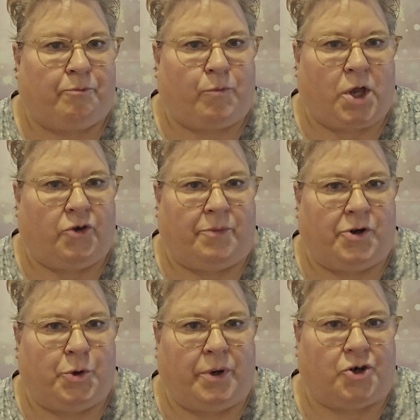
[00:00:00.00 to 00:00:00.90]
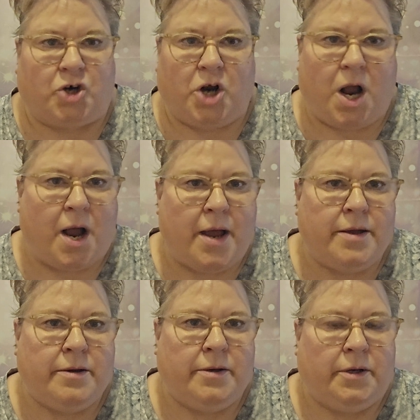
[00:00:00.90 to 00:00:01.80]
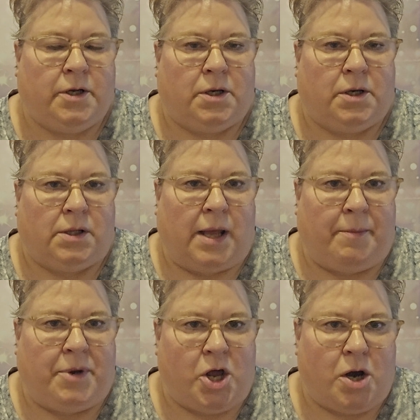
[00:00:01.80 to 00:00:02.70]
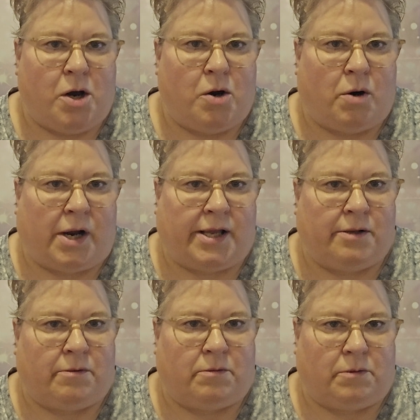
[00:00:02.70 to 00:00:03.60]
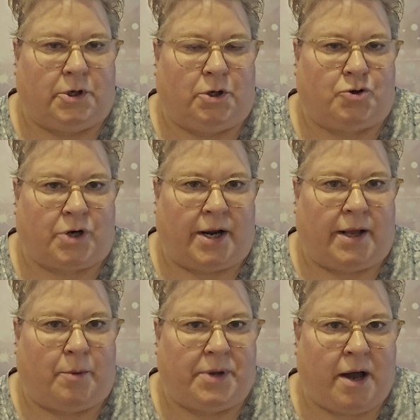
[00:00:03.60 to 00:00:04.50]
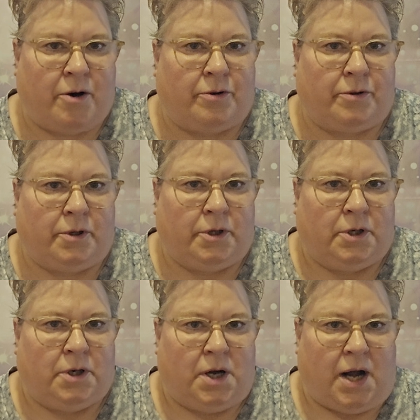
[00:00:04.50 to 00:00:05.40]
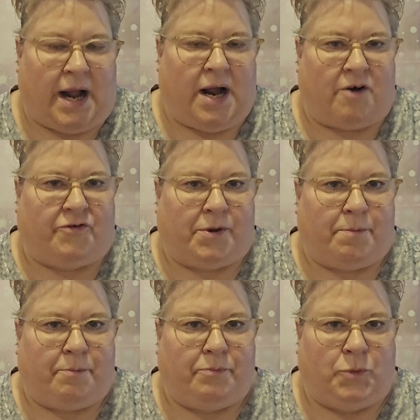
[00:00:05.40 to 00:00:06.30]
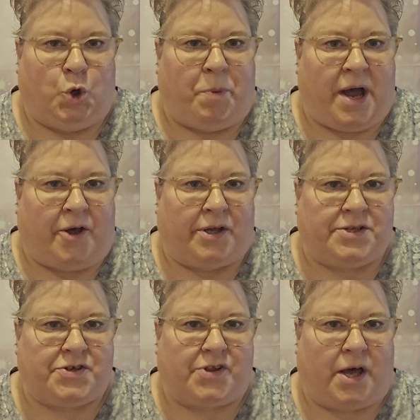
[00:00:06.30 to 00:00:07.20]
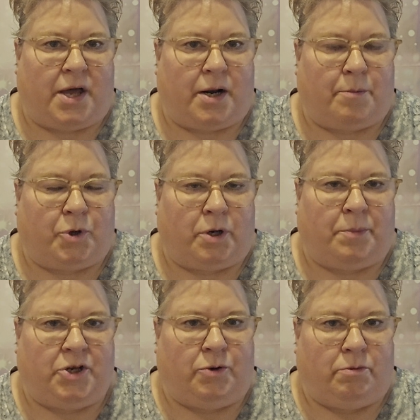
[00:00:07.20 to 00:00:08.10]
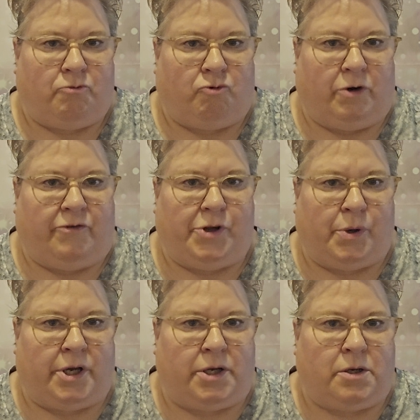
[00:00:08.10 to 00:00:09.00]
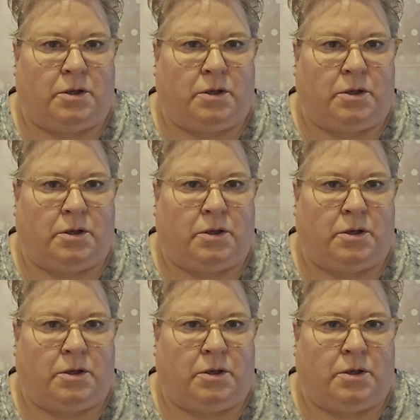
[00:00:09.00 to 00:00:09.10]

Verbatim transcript: something you want to try. Let me know. I can, you know, try to help you out. I have some new palettes that I'm going to be reviewing